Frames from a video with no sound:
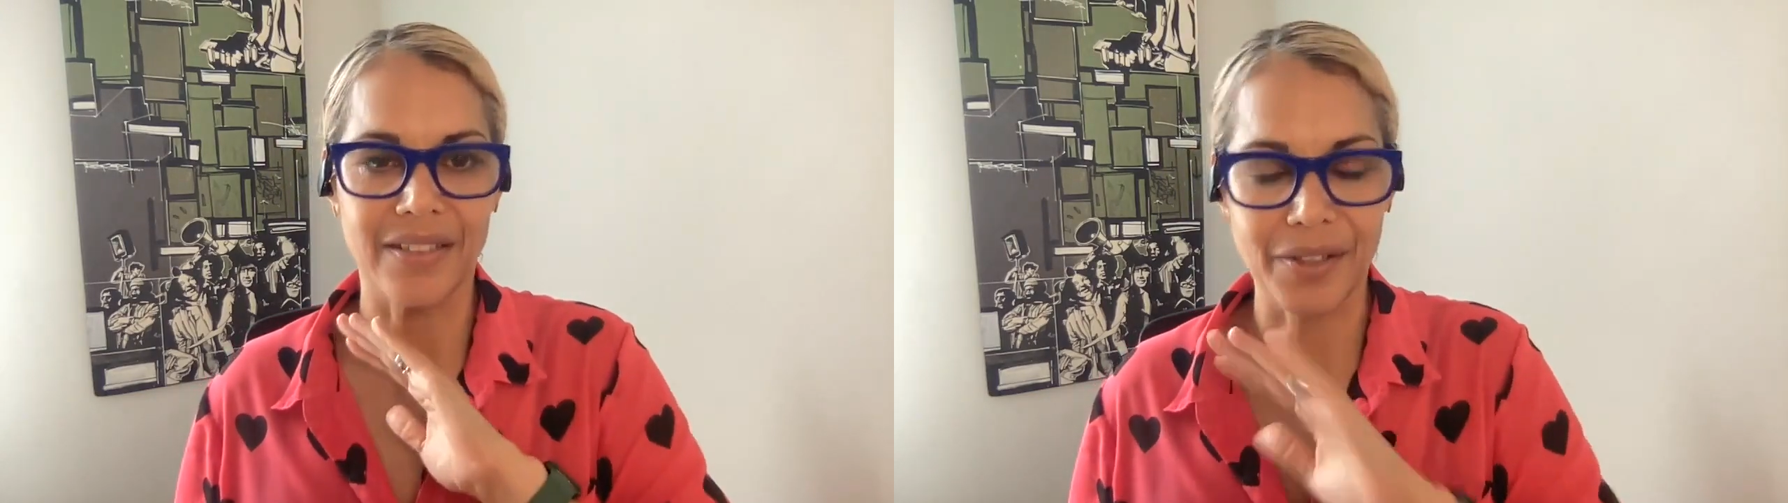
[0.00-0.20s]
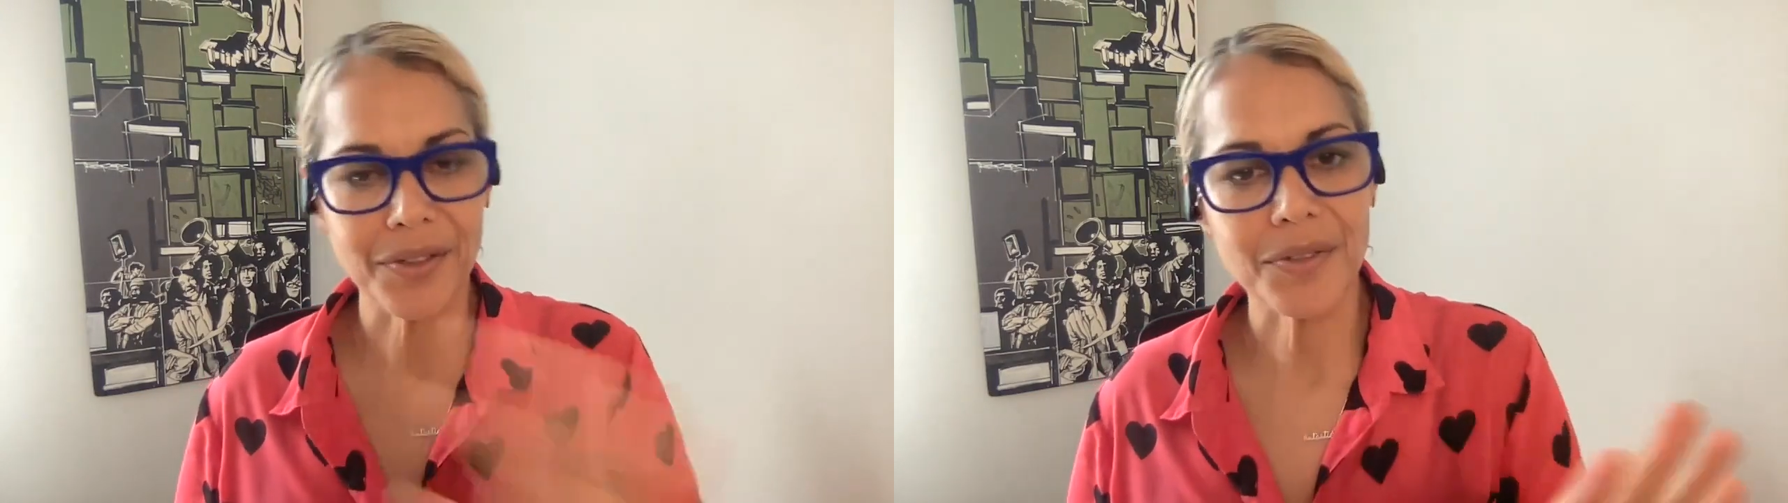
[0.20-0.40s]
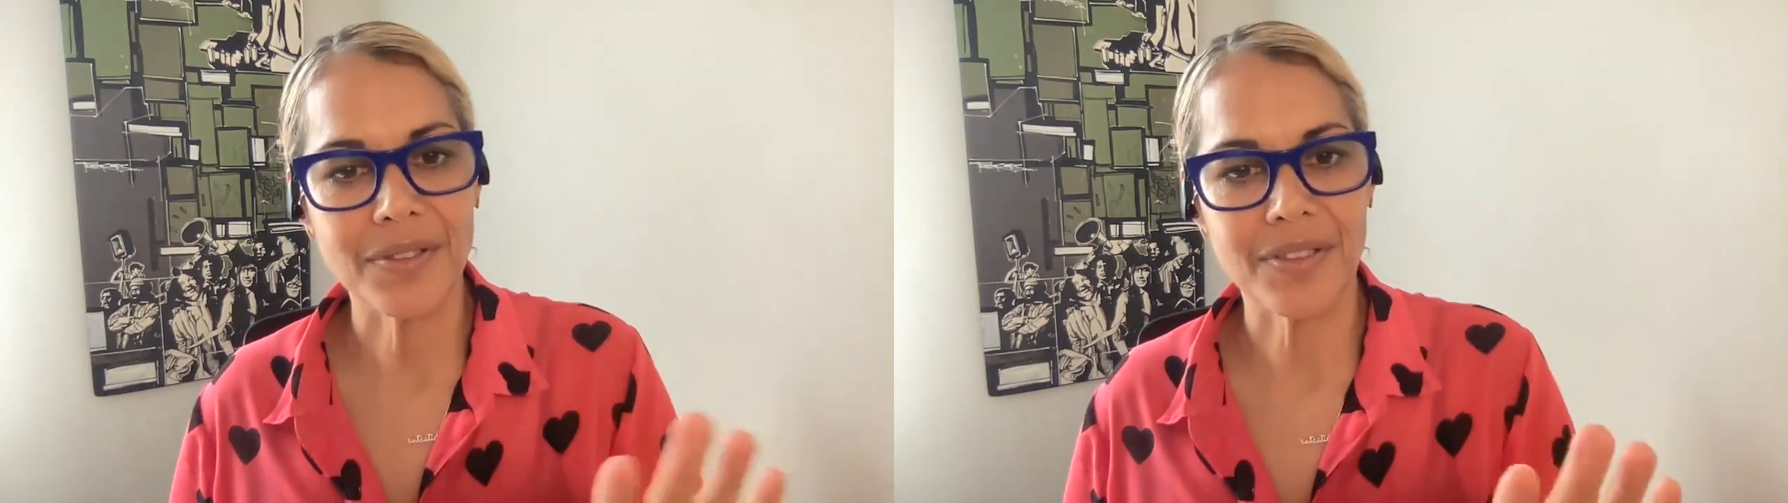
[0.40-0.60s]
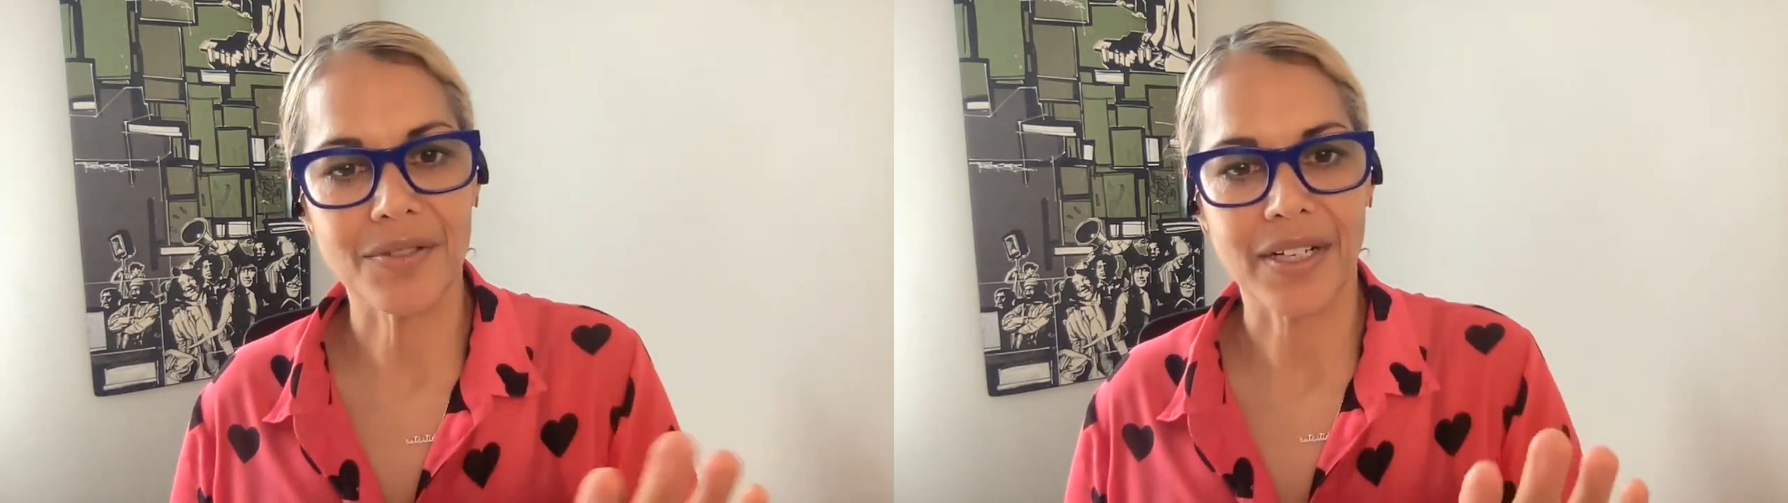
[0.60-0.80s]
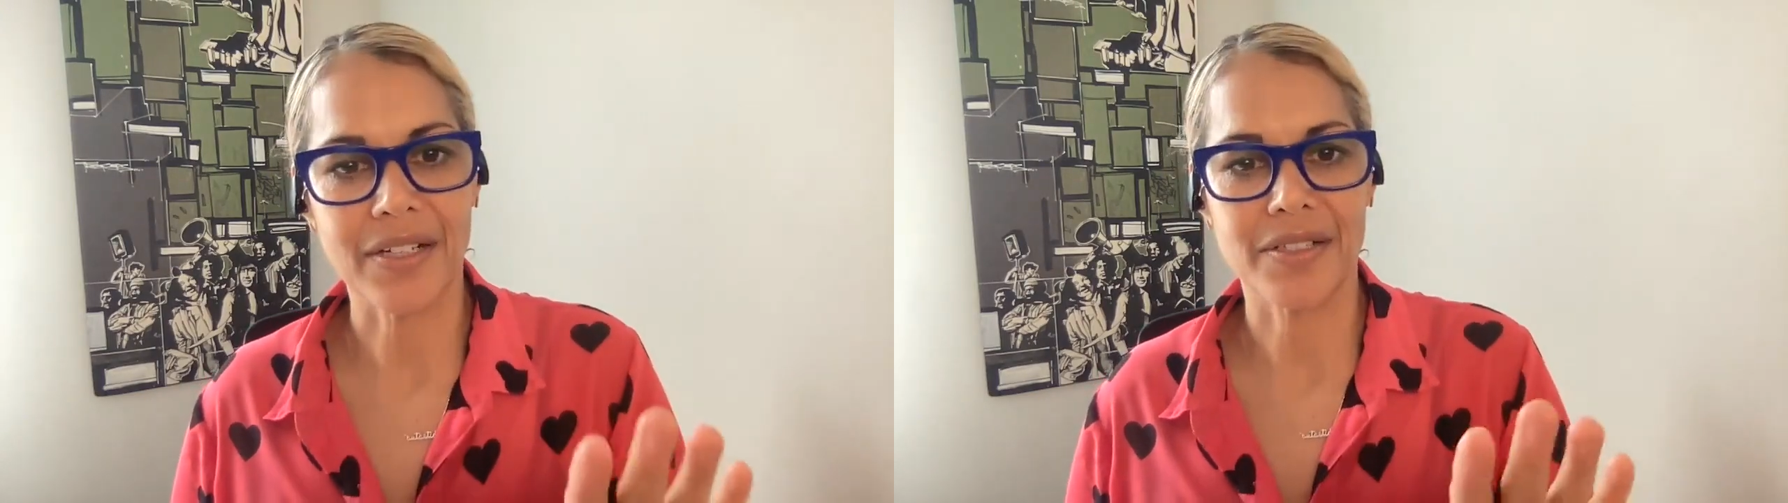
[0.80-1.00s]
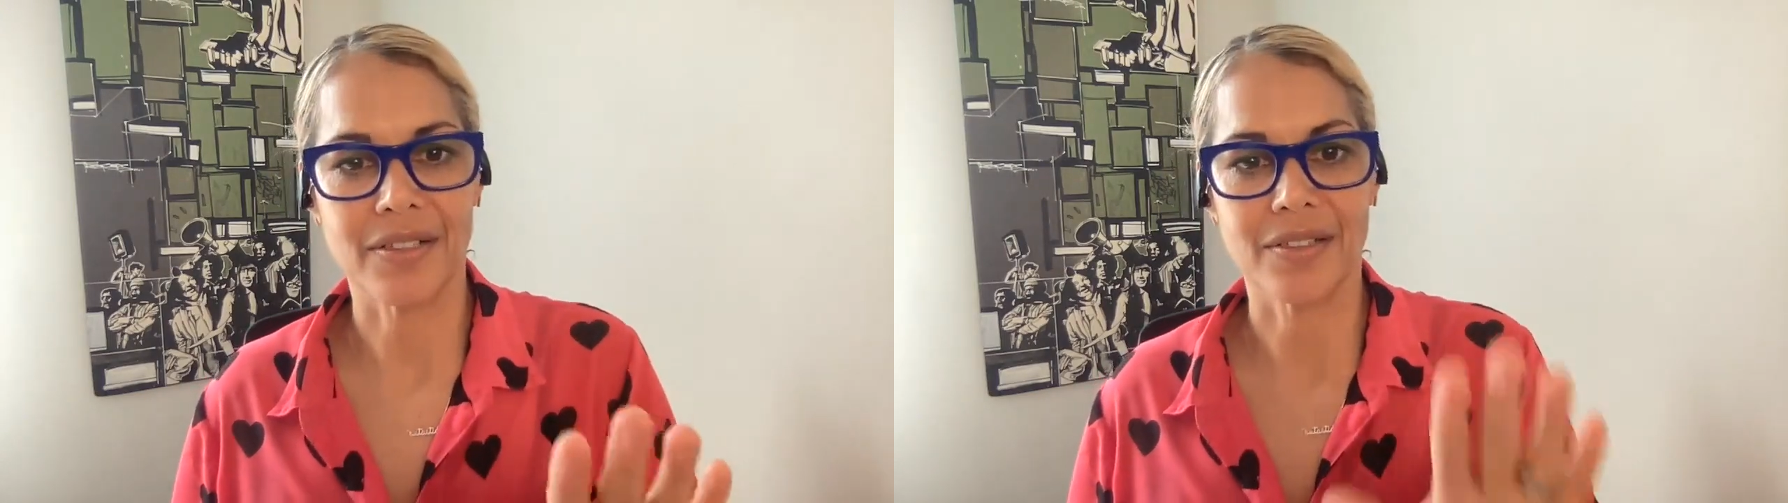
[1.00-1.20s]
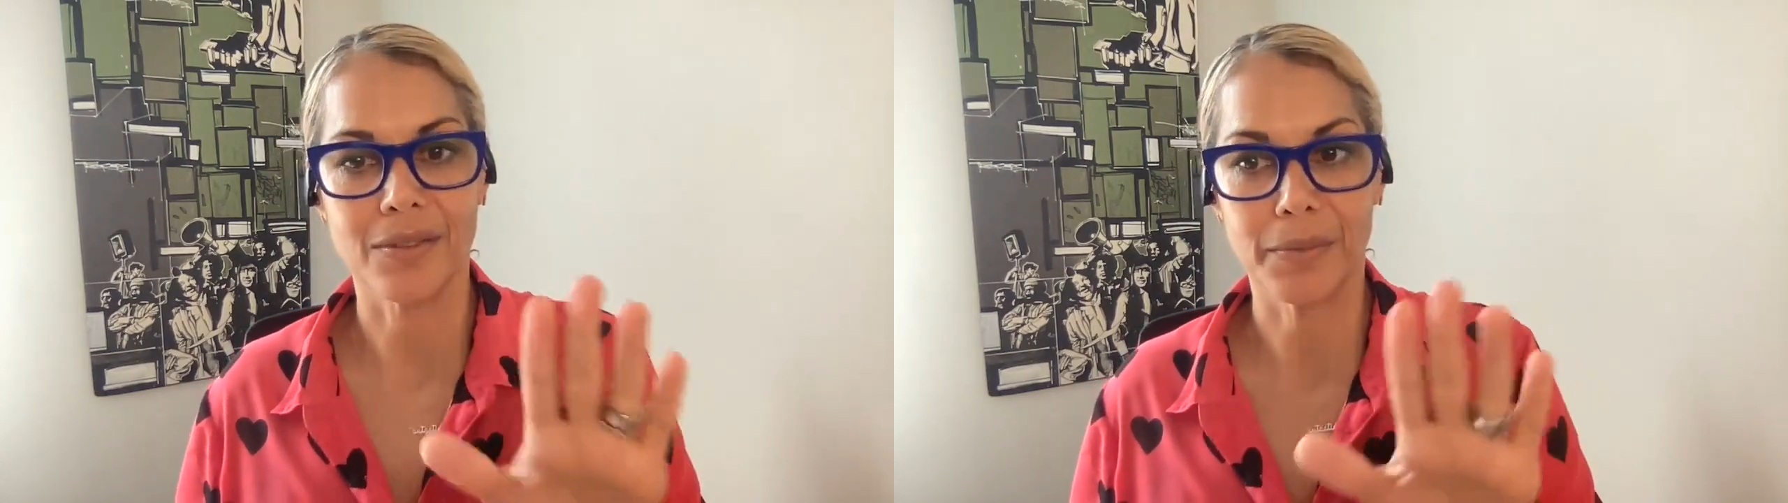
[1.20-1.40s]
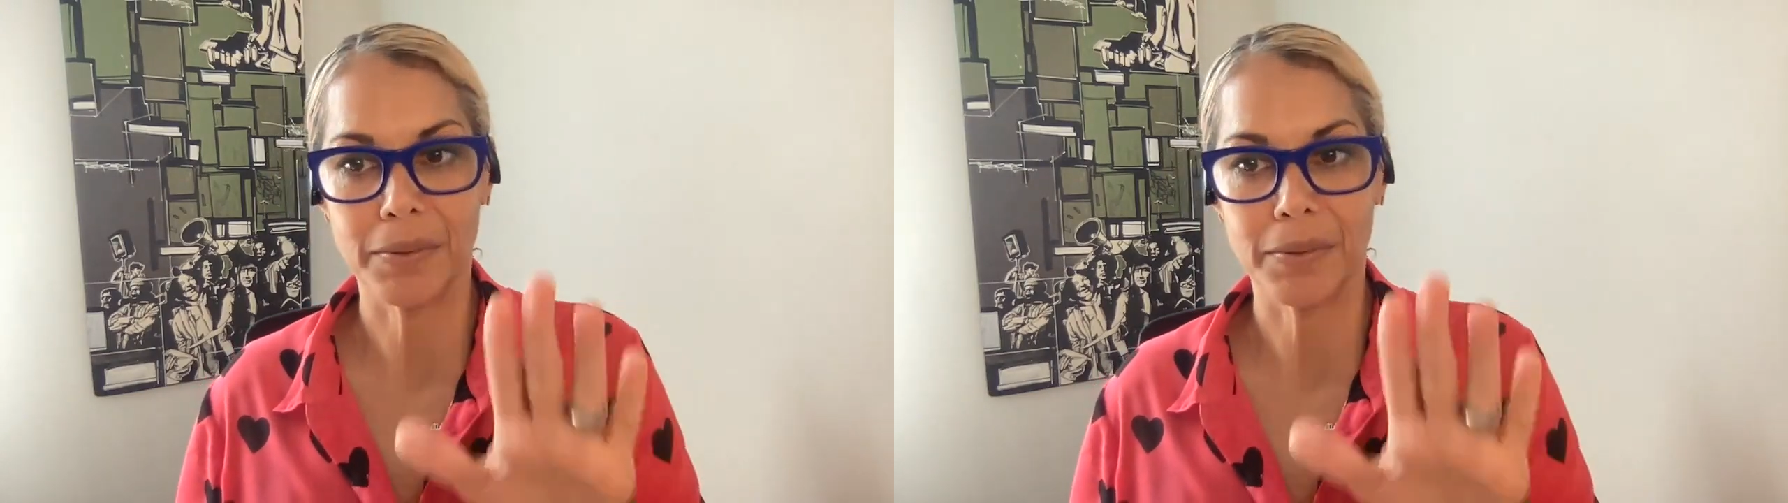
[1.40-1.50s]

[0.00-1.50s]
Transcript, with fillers: It has none of those distractions.